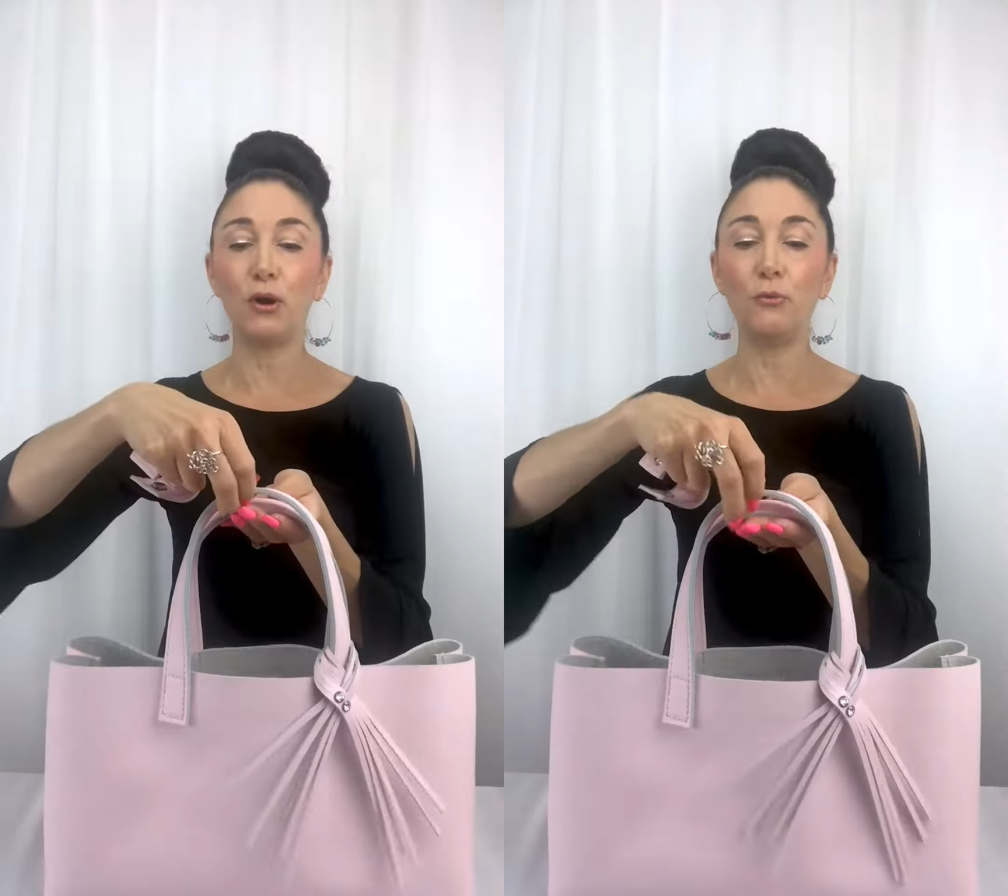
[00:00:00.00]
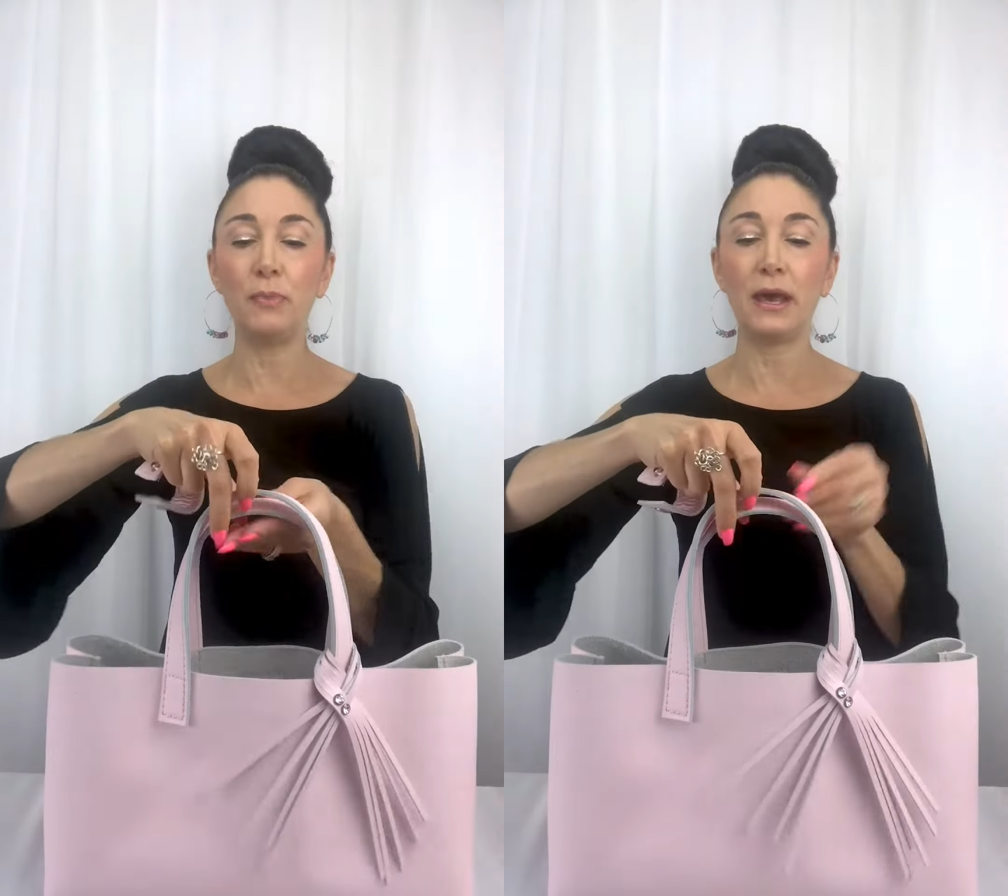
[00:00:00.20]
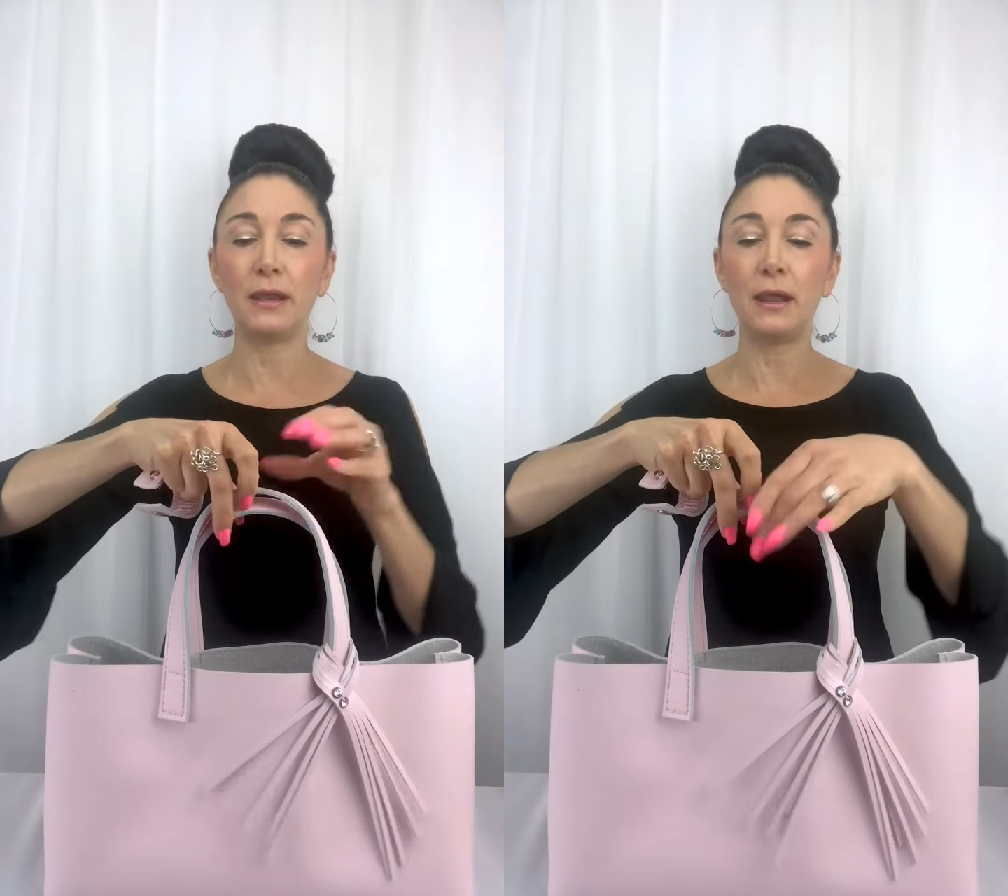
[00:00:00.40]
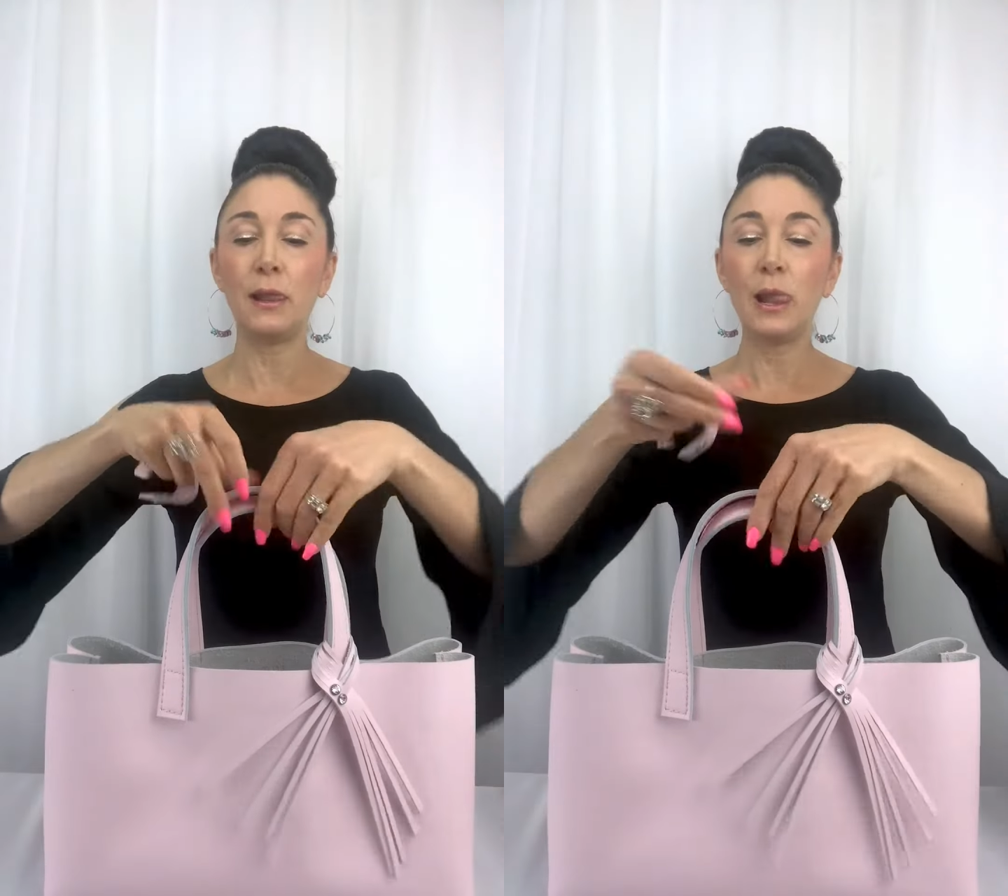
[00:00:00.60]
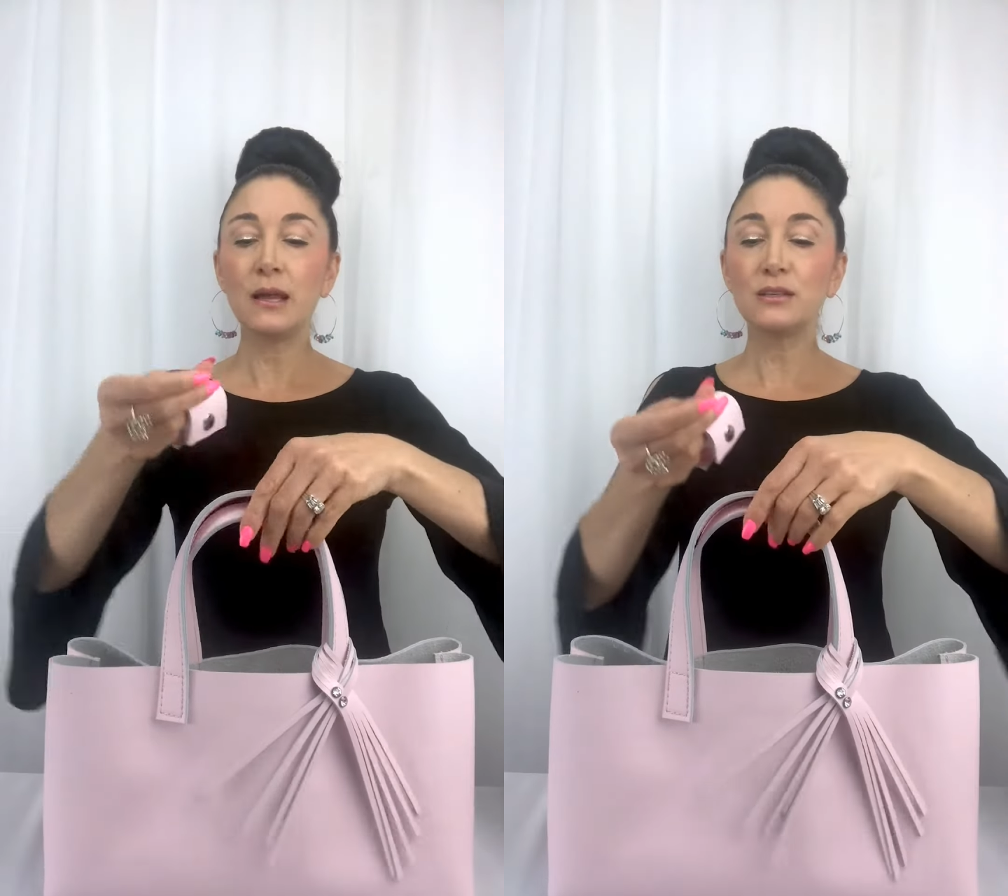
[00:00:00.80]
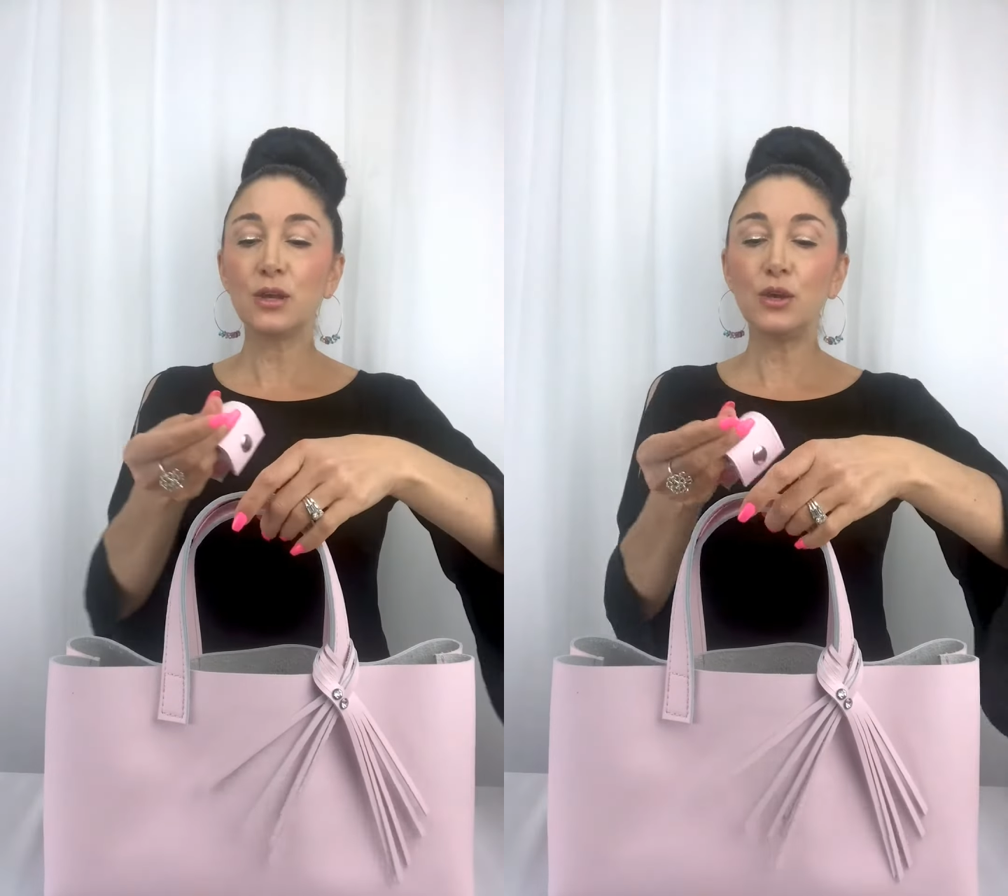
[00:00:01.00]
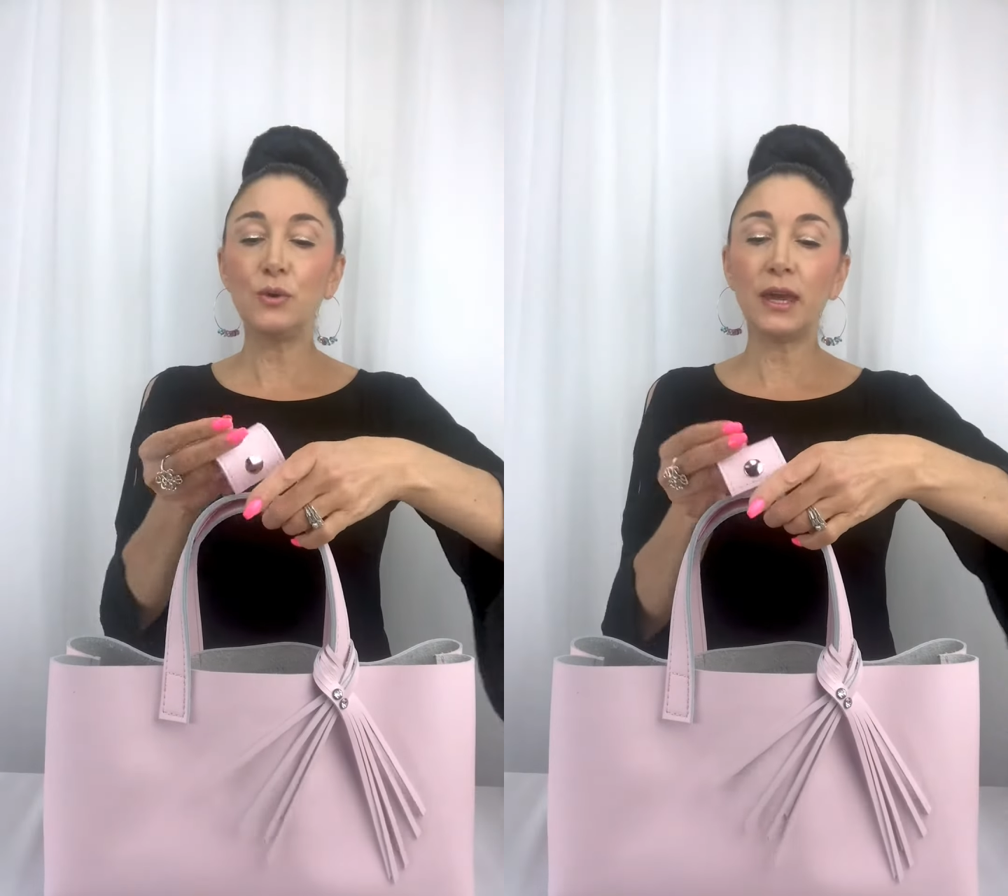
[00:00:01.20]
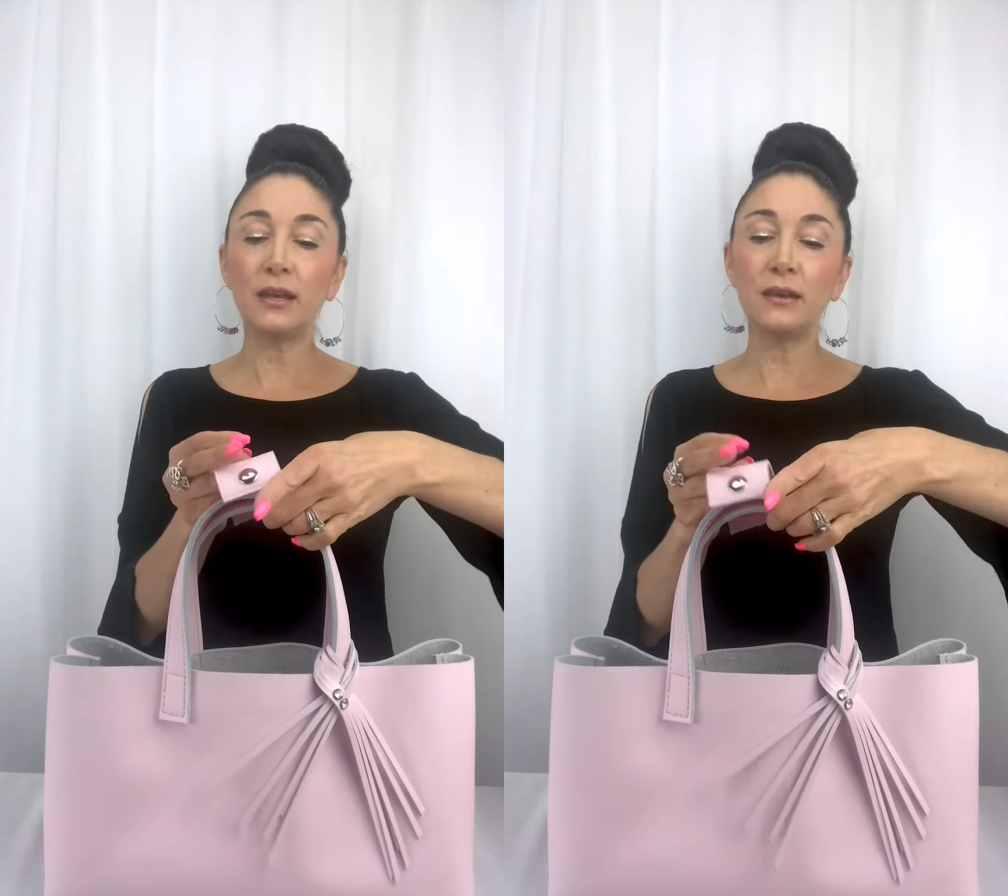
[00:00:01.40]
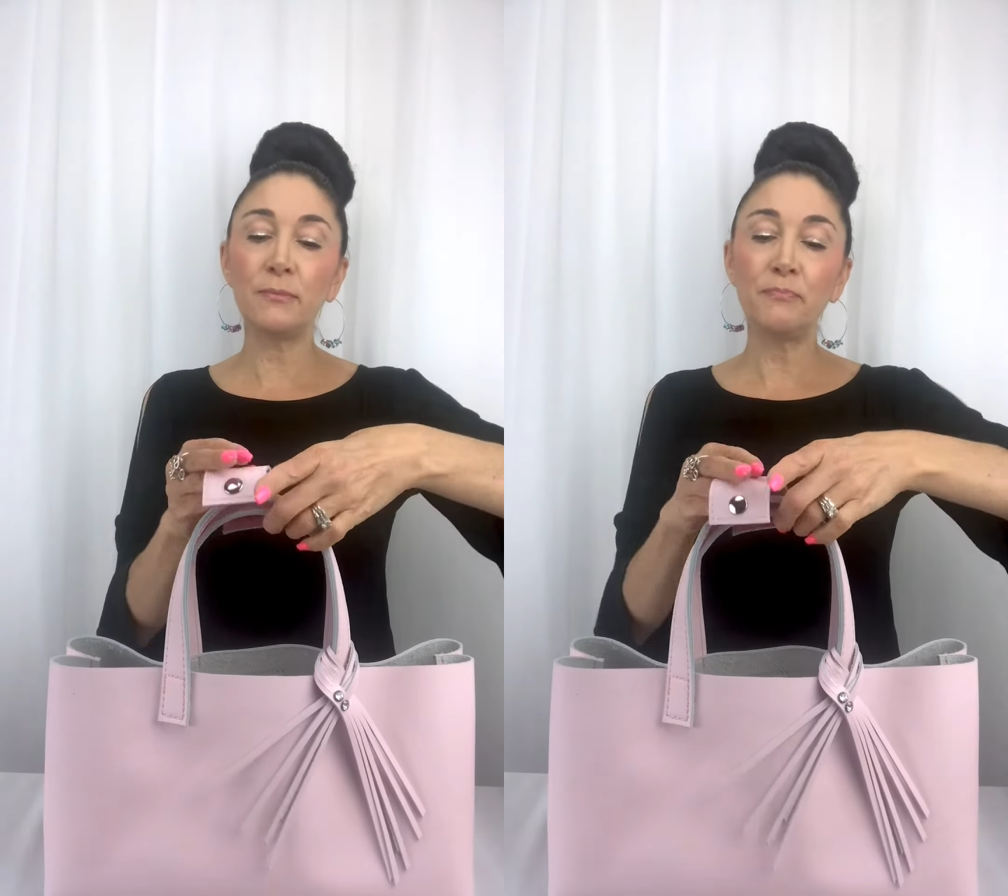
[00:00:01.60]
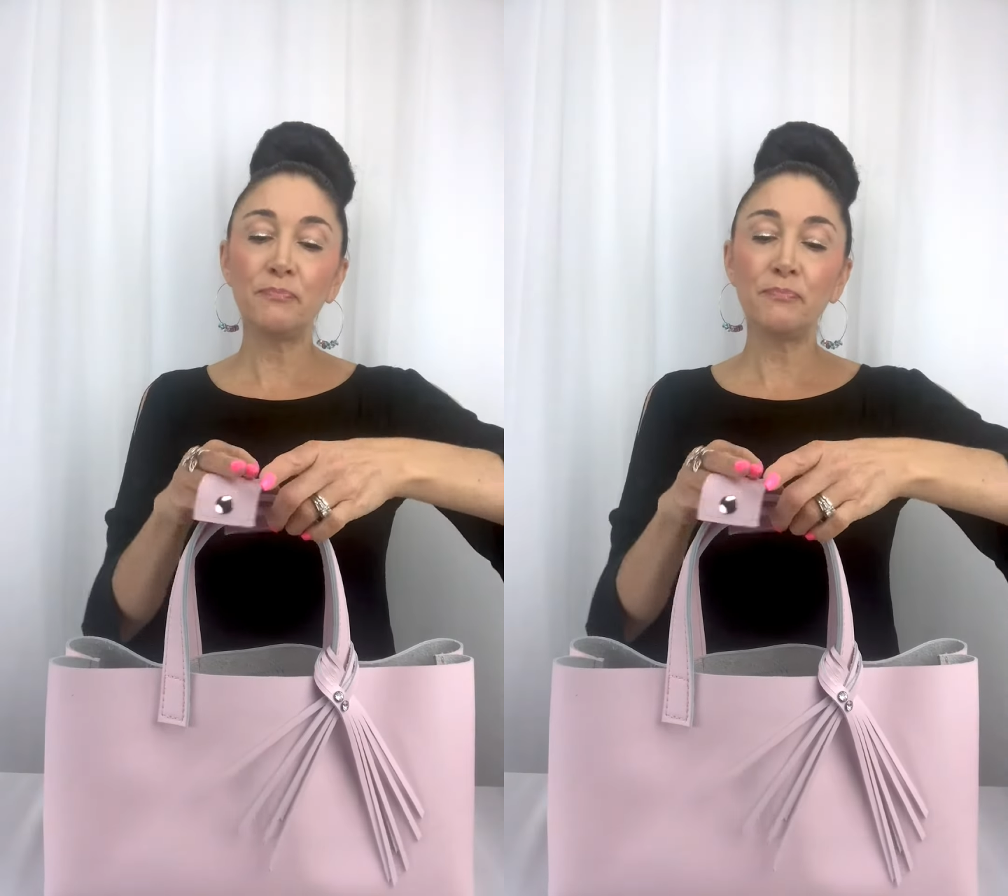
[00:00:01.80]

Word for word: open. So you can